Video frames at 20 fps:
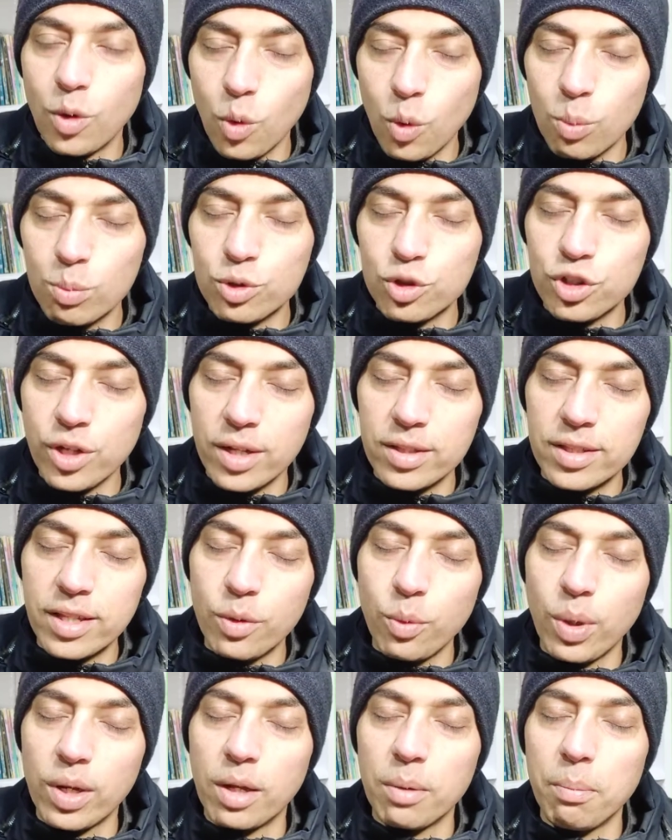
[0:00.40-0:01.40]
Om
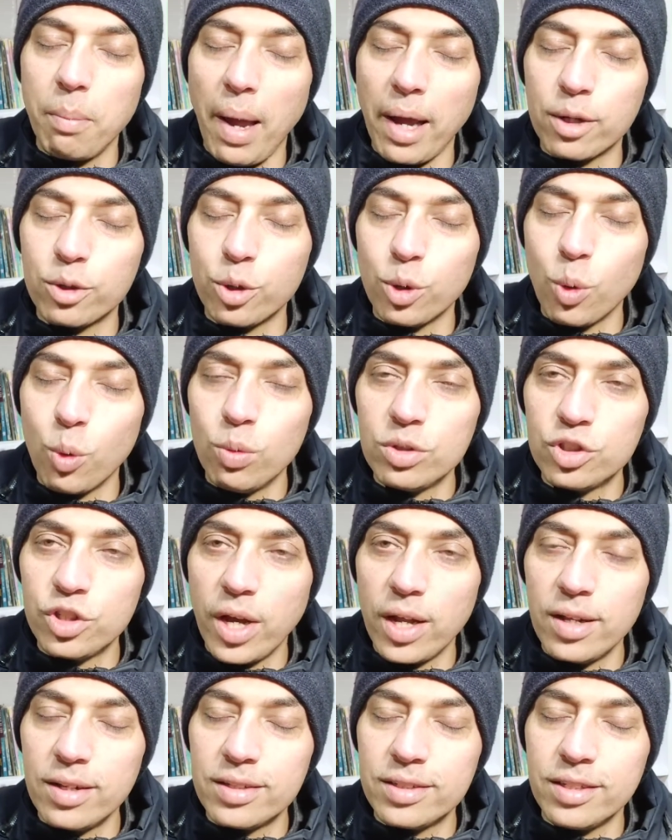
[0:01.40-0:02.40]
Shanti, welcome back to your own
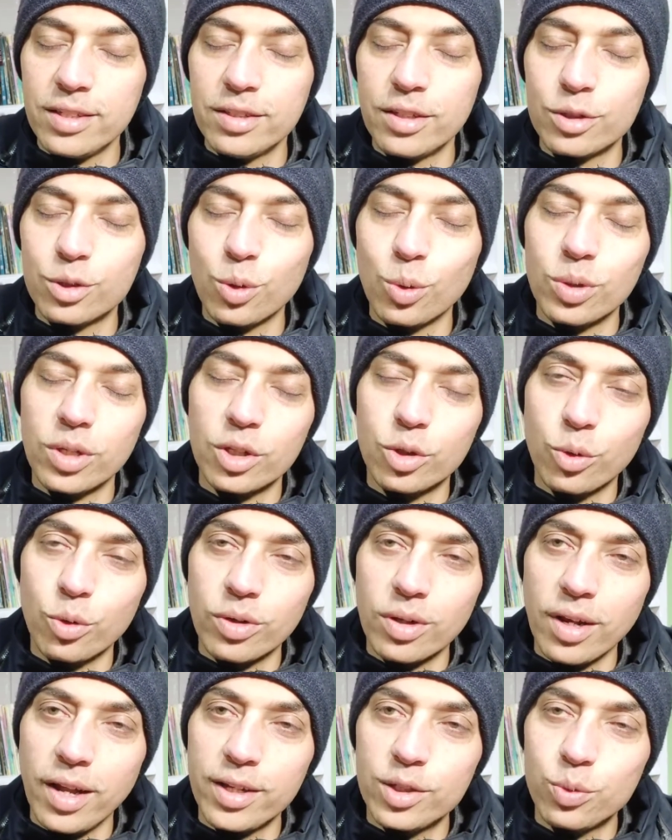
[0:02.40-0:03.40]
channel. See the soul, the
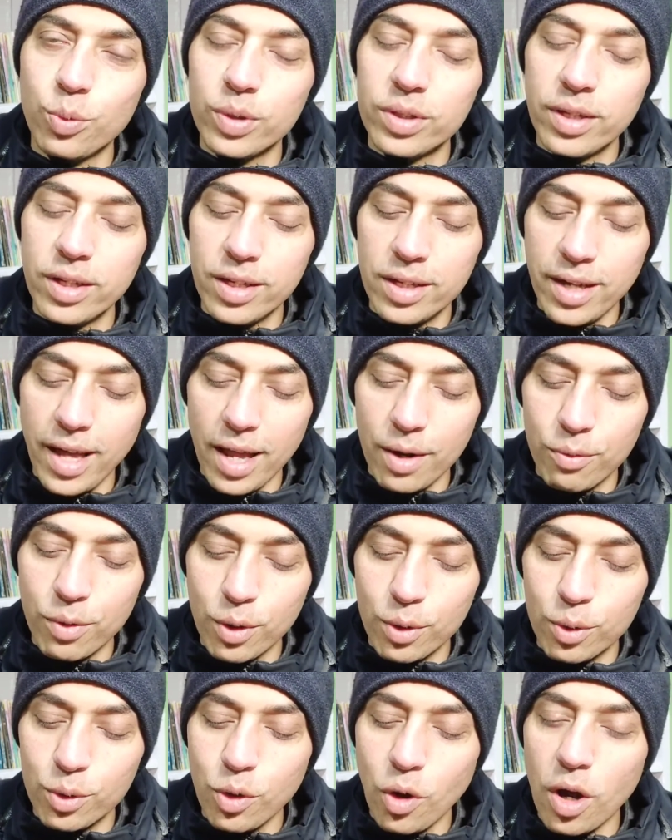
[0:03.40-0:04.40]
truth lies within, and we're
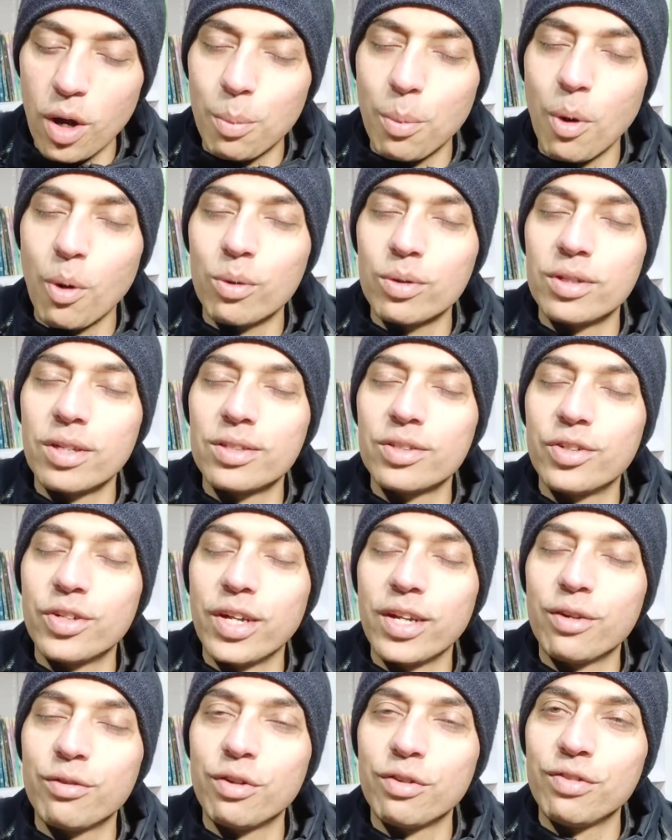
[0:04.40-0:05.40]
going to talk about the
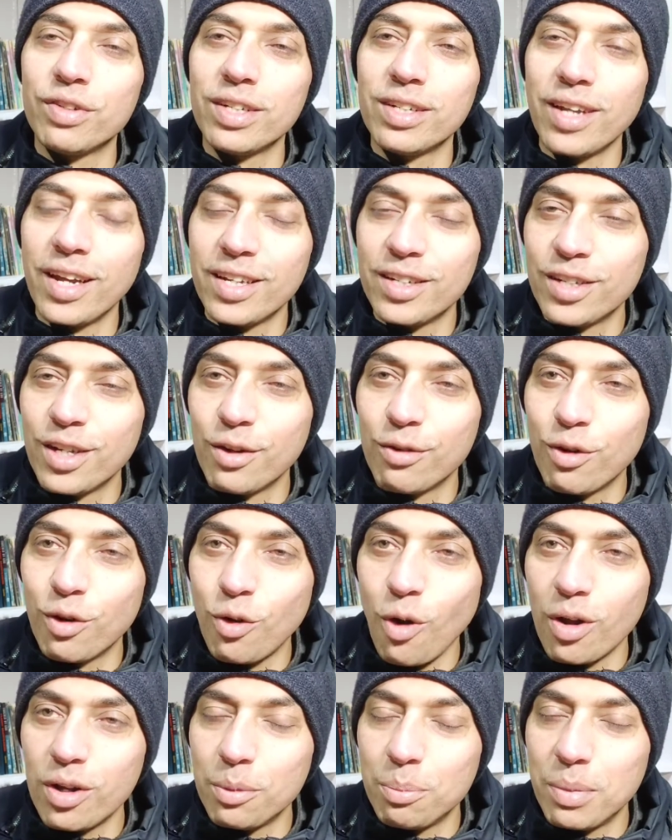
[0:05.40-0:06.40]
359 day for
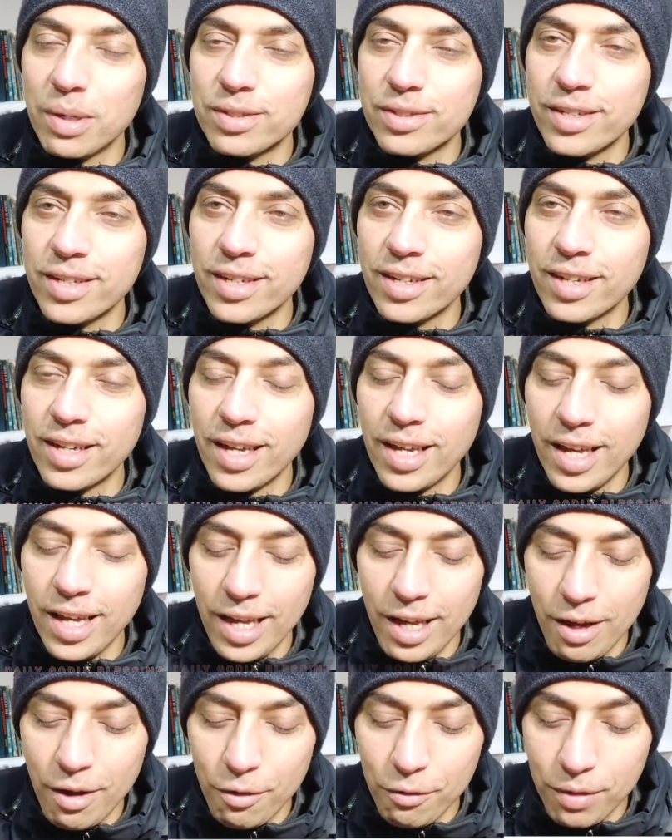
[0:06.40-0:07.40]
Kali blessing,
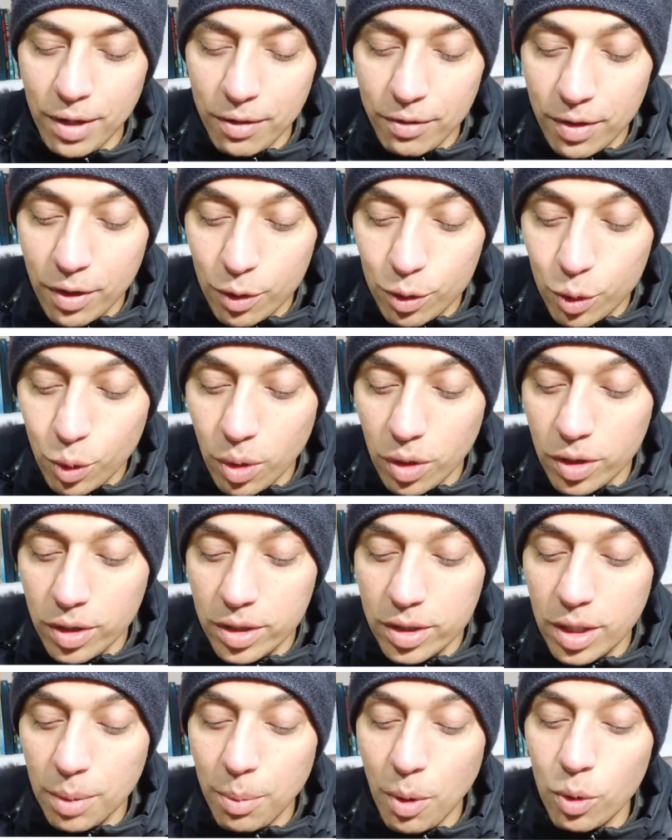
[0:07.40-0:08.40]
where we're going to
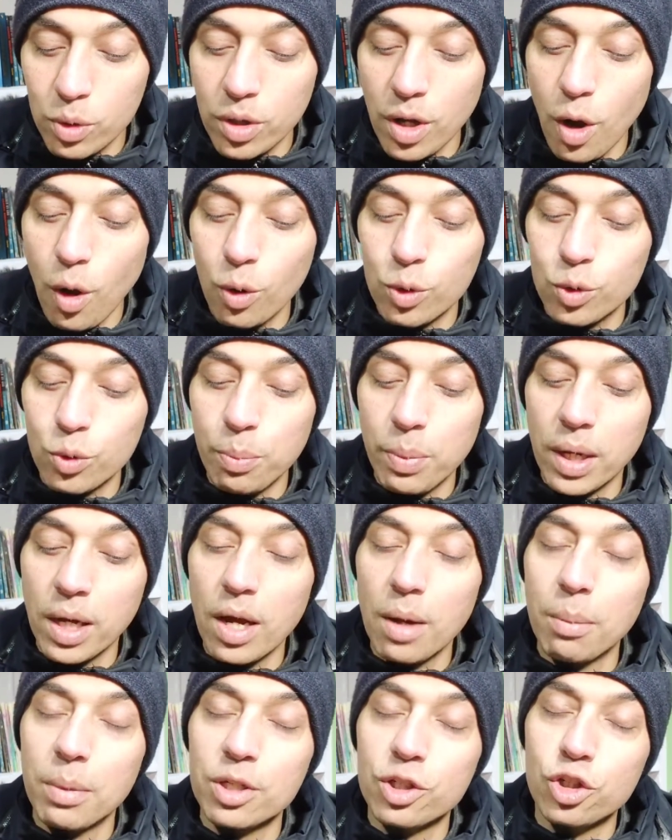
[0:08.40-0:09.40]
learn about how to
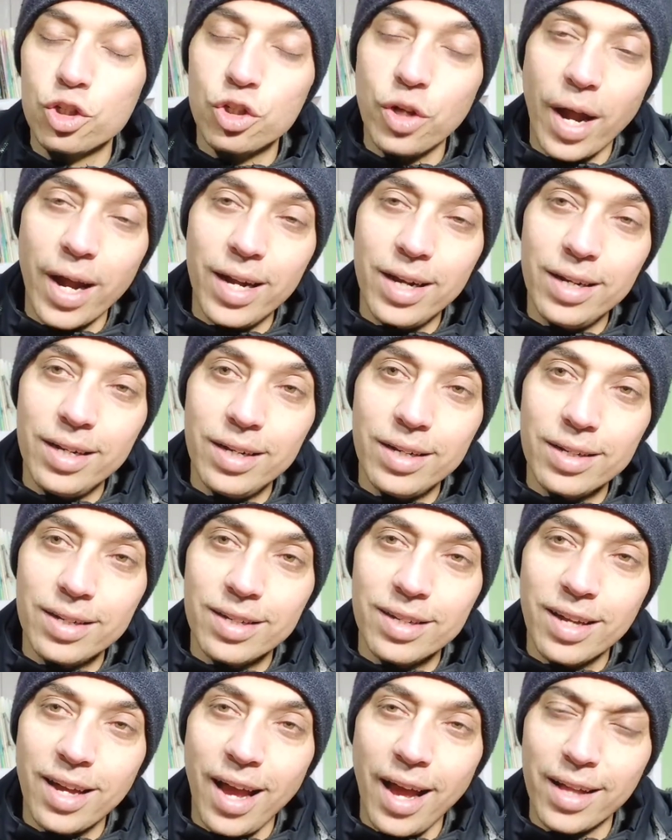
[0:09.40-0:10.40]
become a child
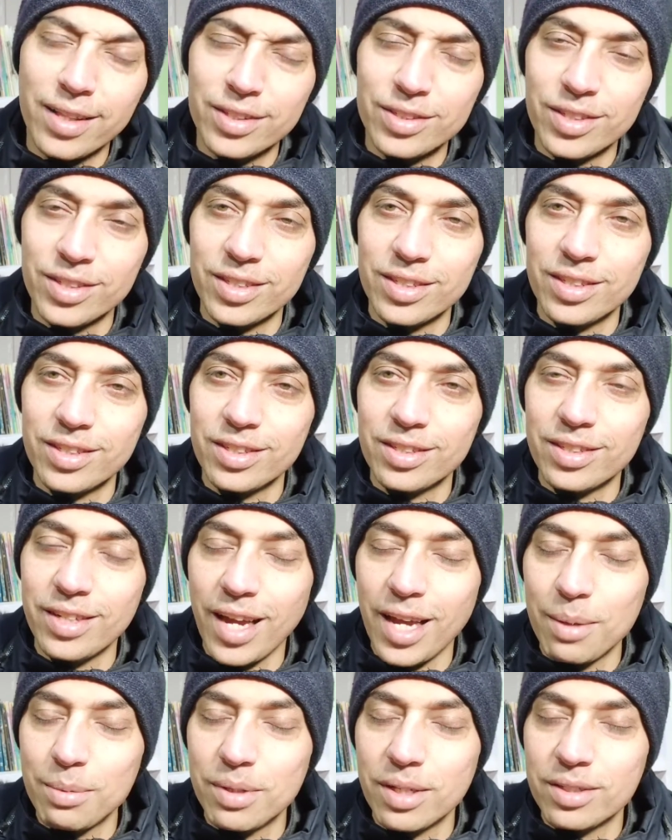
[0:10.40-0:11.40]
at certain
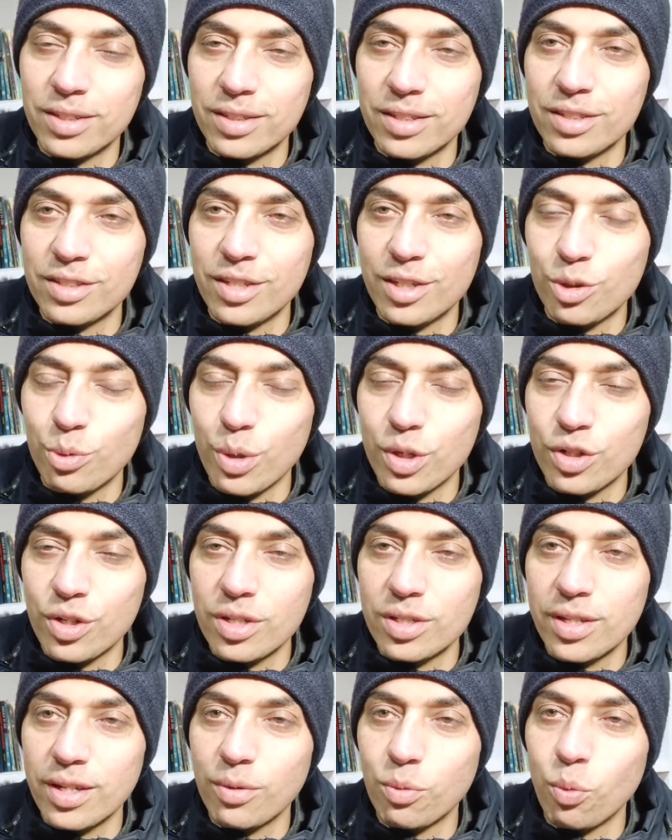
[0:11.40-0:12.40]
times, at certain
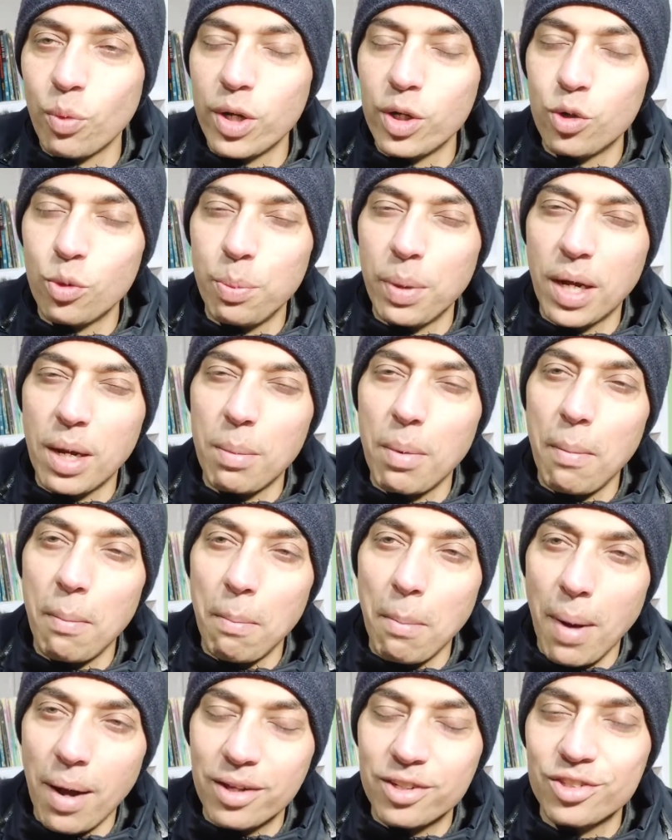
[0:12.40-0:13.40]
situations, and when to become a
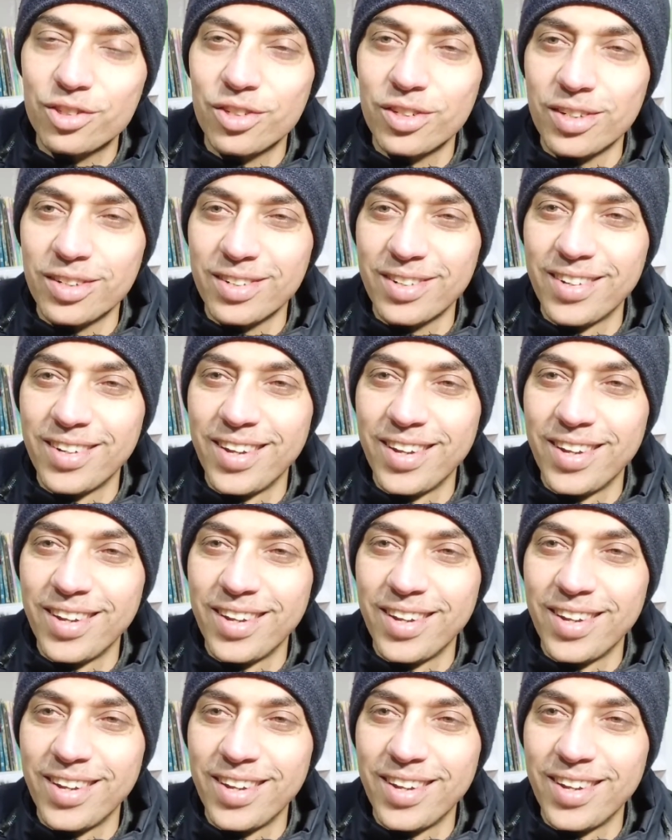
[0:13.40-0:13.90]
master